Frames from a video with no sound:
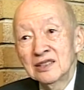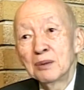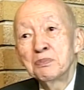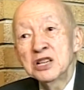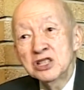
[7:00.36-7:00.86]
The
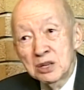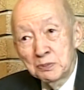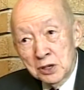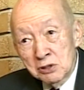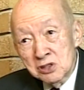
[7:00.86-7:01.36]

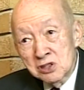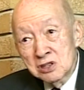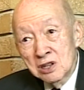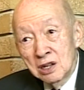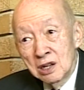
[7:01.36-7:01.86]

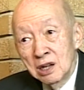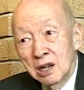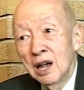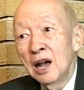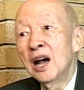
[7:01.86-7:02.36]
principals,
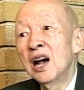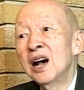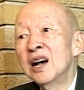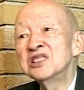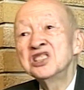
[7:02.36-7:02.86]

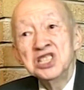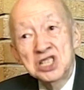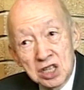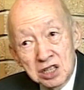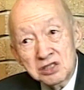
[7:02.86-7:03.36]

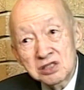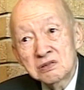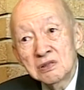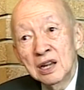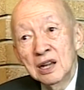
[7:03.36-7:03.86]

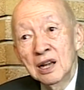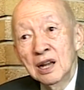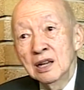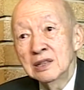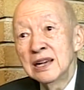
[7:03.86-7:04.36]
teachers,
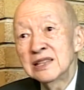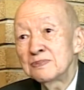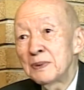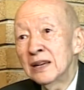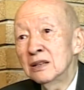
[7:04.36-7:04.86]
they
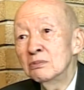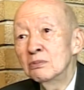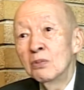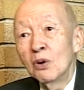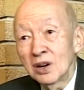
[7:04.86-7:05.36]

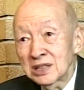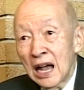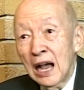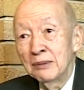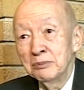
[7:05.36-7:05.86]
spend more
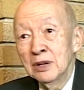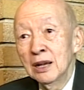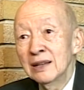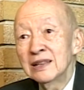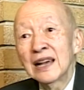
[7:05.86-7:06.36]
time
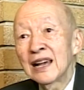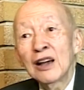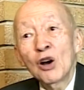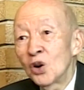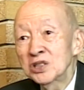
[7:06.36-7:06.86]
than
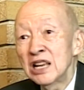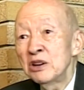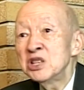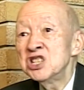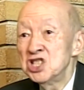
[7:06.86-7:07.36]
an
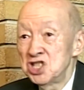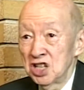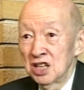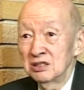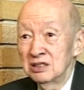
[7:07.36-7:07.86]
ordinary
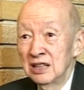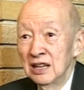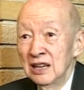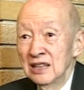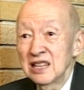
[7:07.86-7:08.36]
teacher.
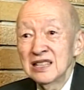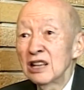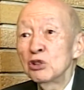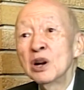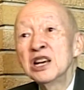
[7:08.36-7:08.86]
They
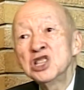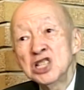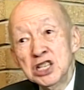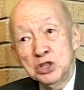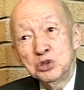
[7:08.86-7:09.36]
not only
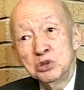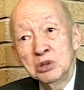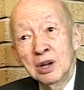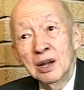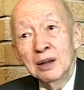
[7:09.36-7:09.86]
teach,
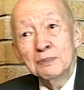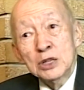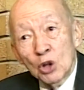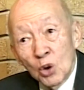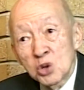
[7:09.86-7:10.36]

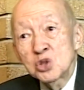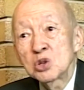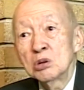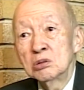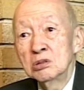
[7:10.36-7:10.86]
but
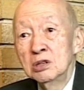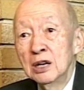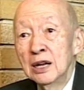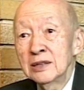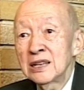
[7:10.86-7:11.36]
also
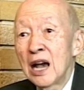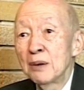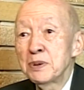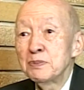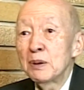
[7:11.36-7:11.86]
tell
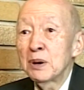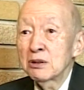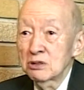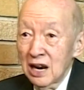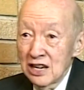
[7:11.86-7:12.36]
people
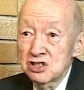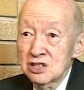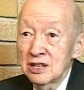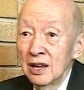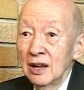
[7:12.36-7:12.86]
about
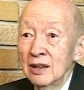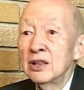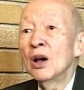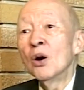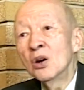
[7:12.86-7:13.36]
Christ.
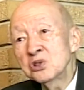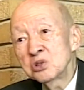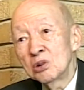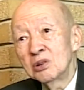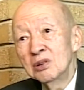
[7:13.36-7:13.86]
They
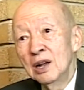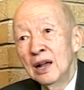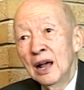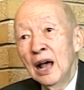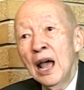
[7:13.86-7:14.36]
also
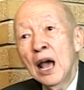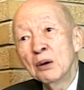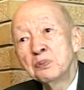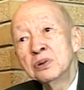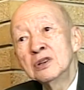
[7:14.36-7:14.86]
help